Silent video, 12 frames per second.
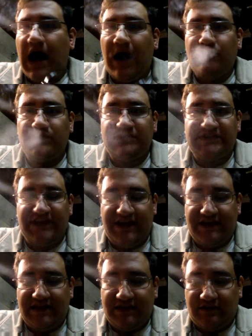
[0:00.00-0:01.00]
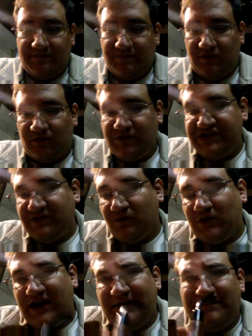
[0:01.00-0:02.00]
I would say that the
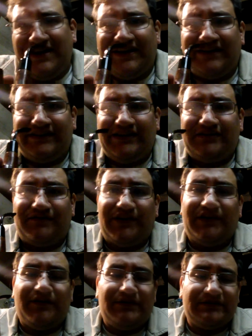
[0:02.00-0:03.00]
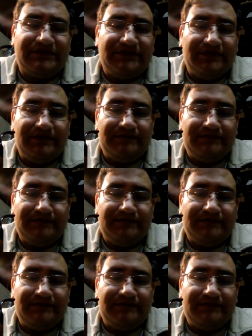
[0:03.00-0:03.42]
reason why I'm making these videos,